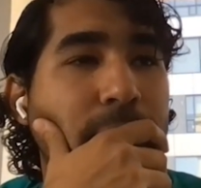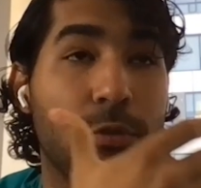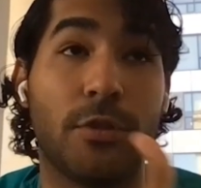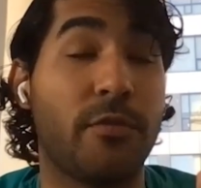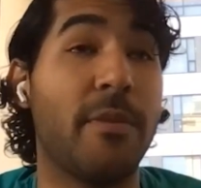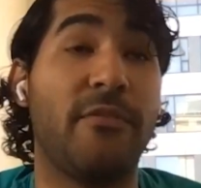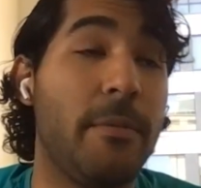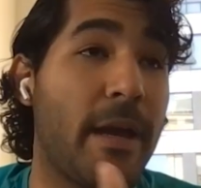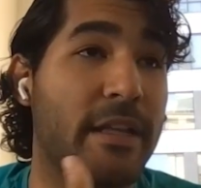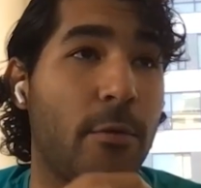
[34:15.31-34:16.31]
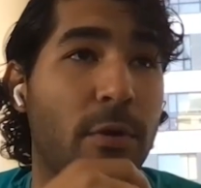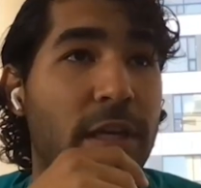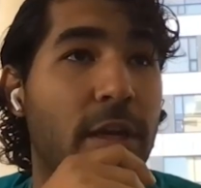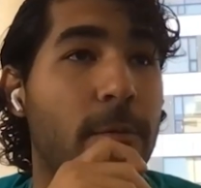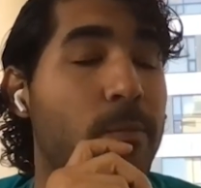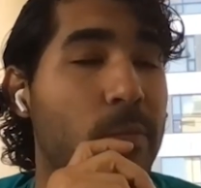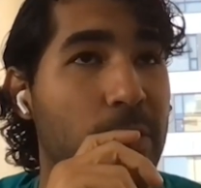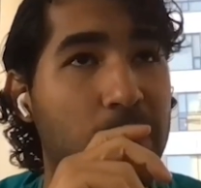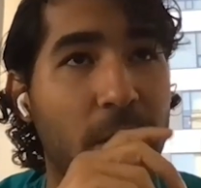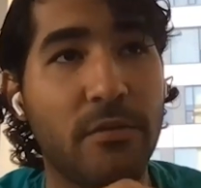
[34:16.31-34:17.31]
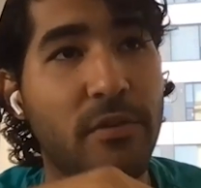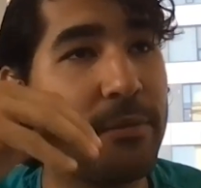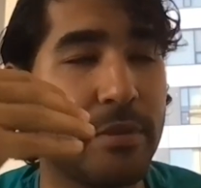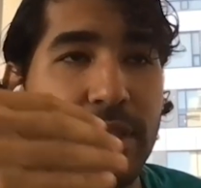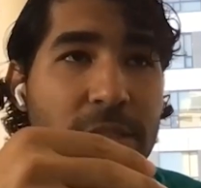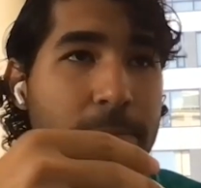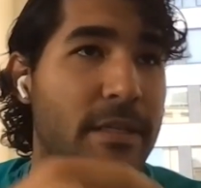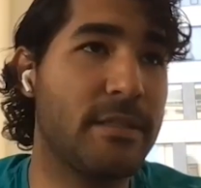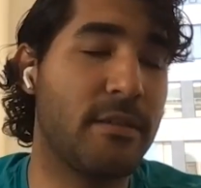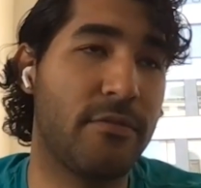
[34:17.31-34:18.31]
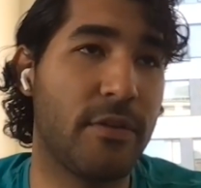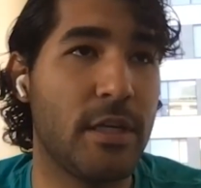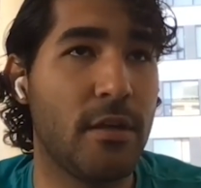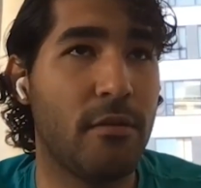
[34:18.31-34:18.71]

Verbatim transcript: just from the feedback that we hear, you know, delivery apps are expensive.